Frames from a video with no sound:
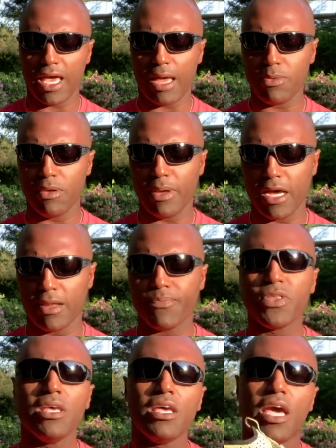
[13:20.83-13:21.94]
happy about it.
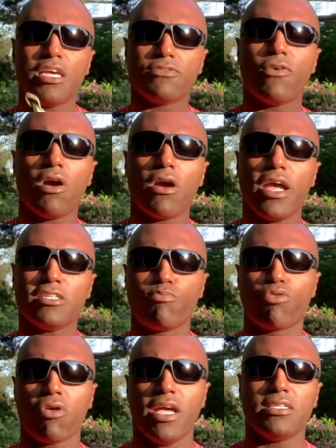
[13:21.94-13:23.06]
As far as
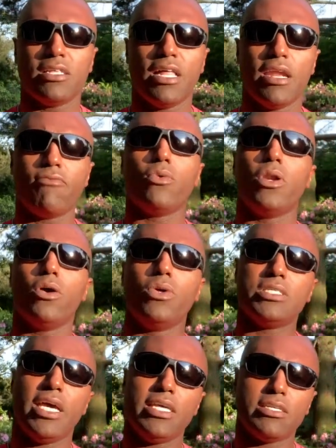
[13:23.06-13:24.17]
price, everyone
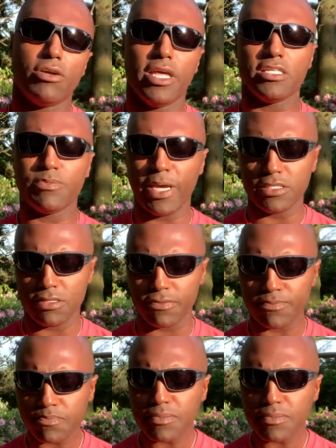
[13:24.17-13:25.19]
always asks, are they expensive?